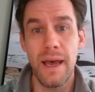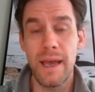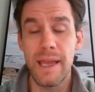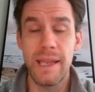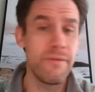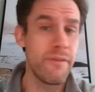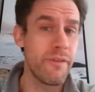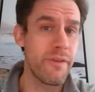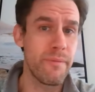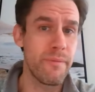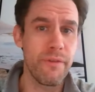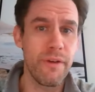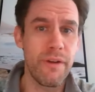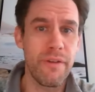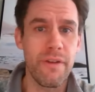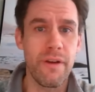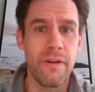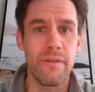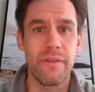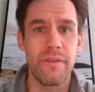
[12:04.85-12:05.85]
even some free
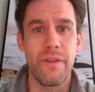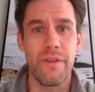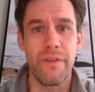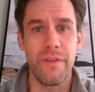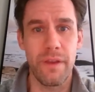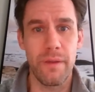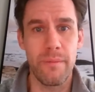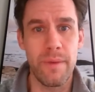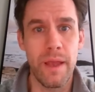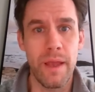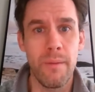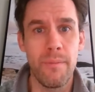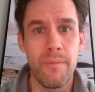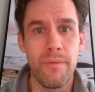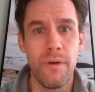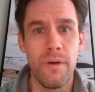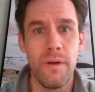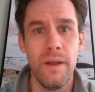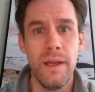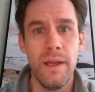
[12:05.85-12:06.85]
services that can be
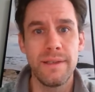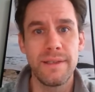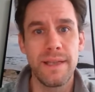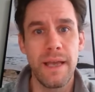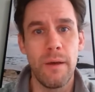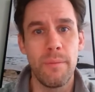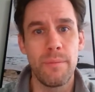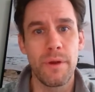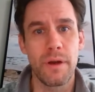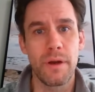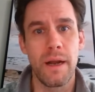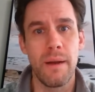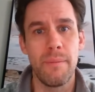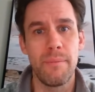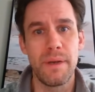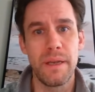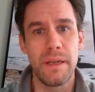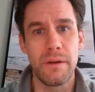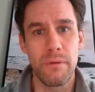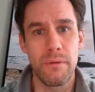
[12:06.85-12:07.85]
helpful to help your
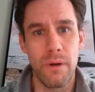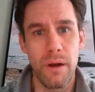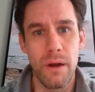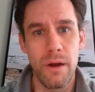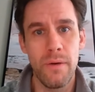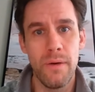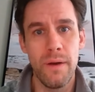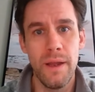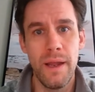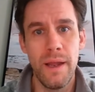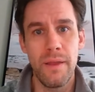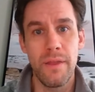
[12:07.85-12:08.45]
company grow.